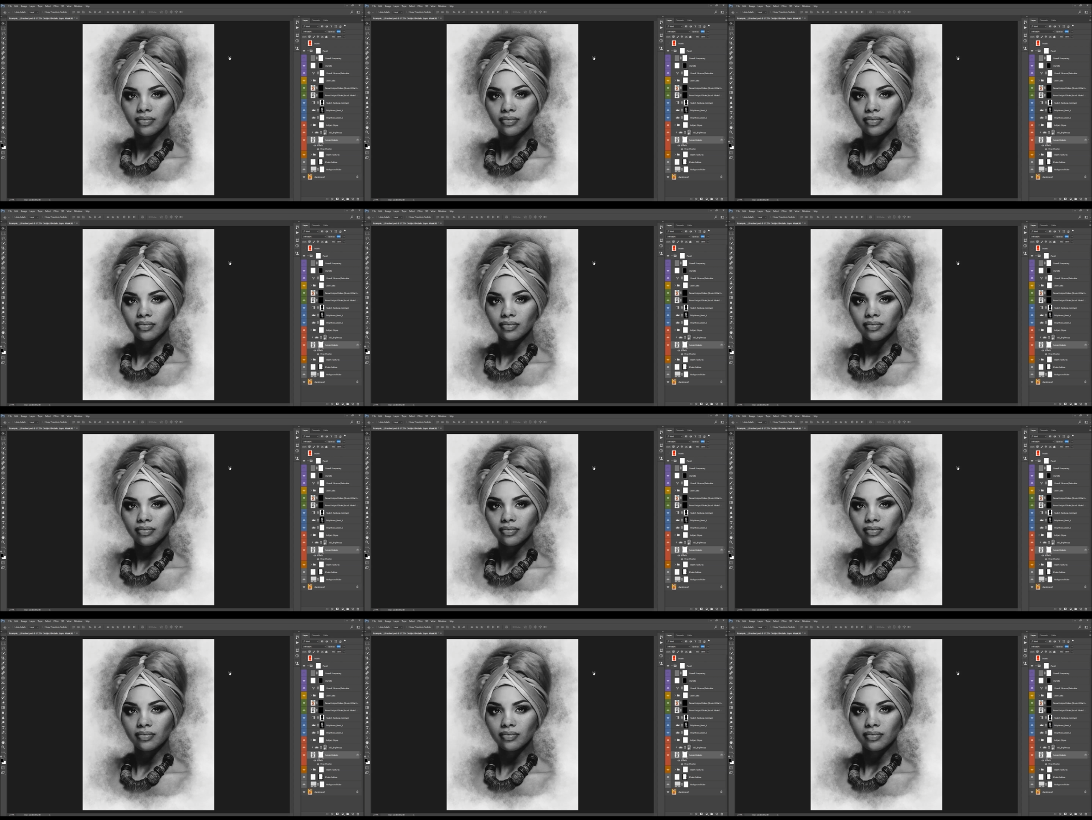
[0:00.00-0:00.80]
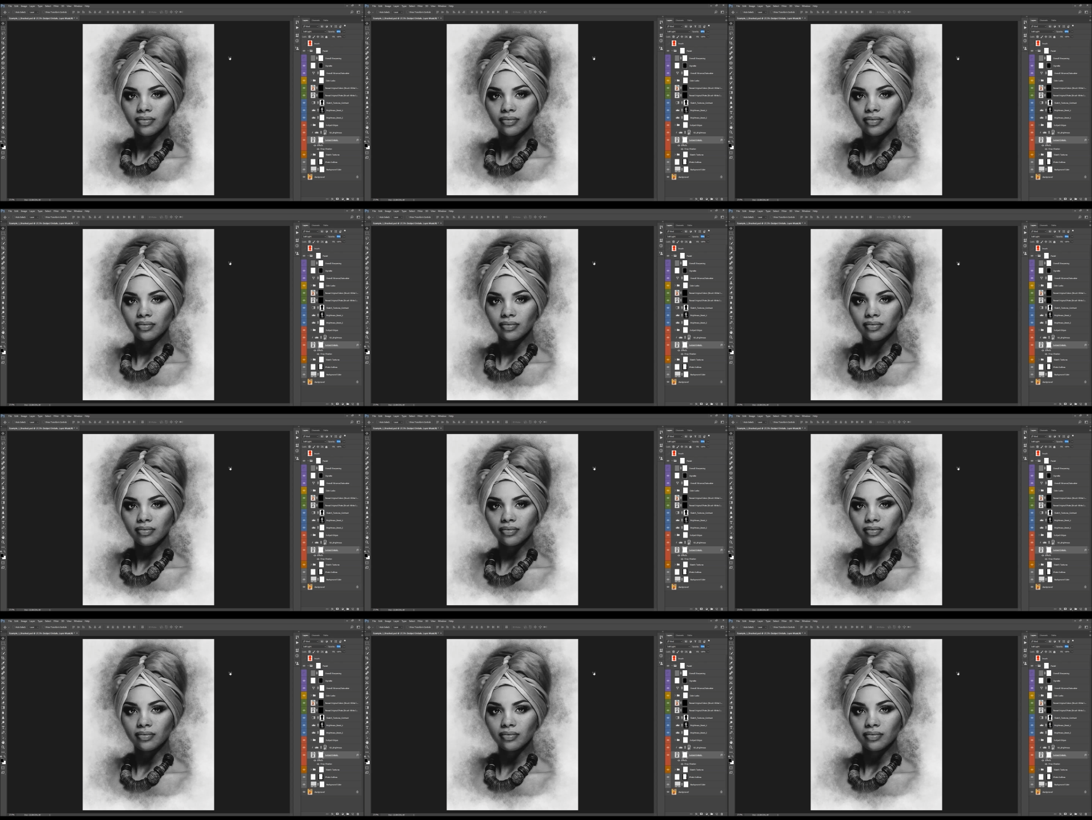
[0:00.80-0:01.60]

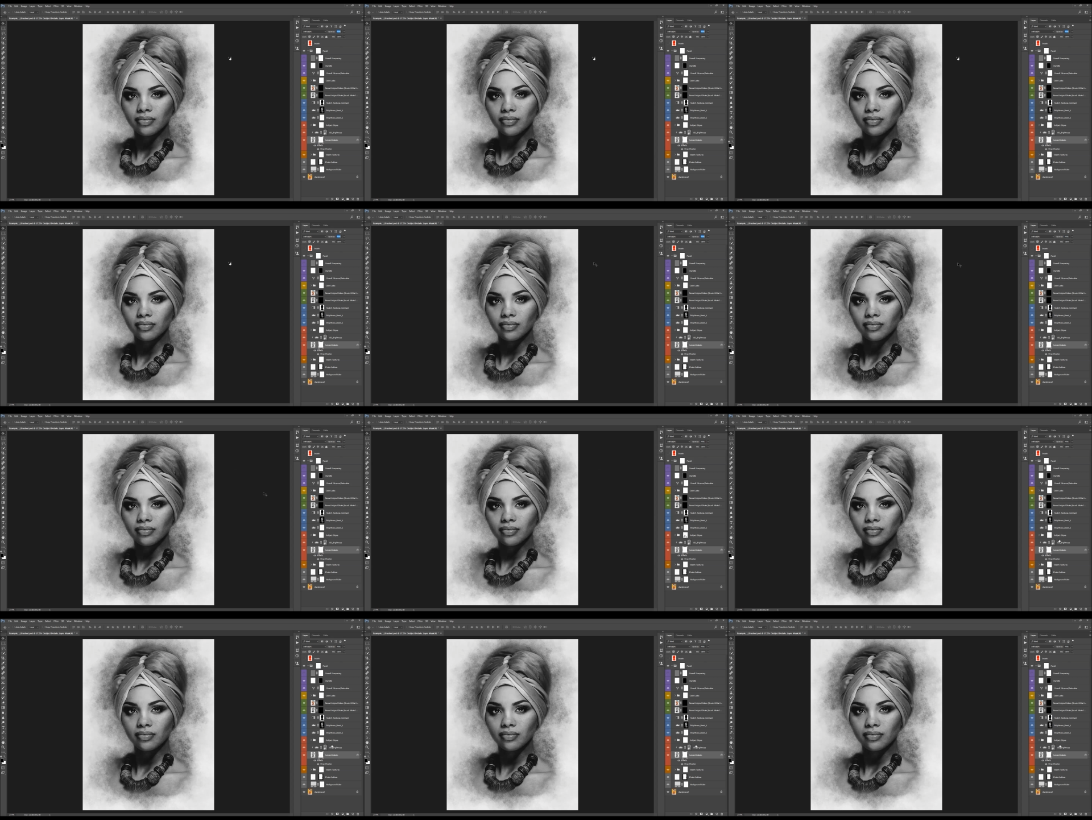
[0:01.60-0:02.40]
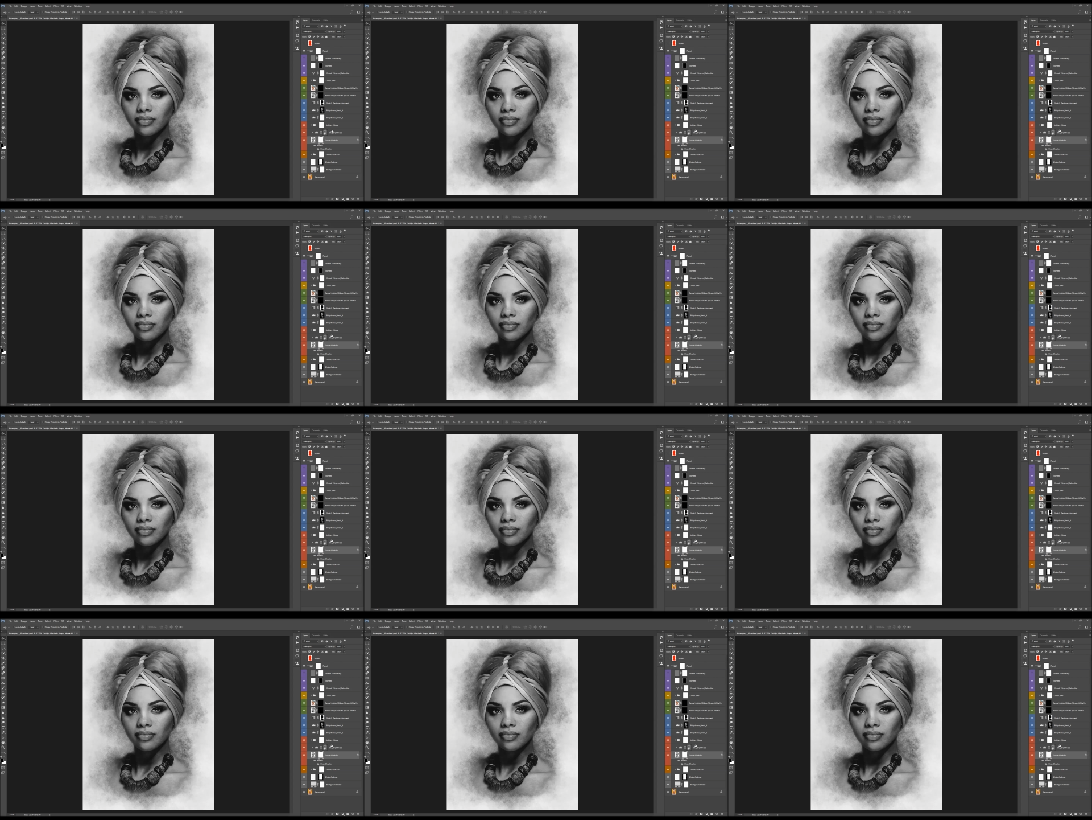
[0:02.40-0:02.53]
(silence)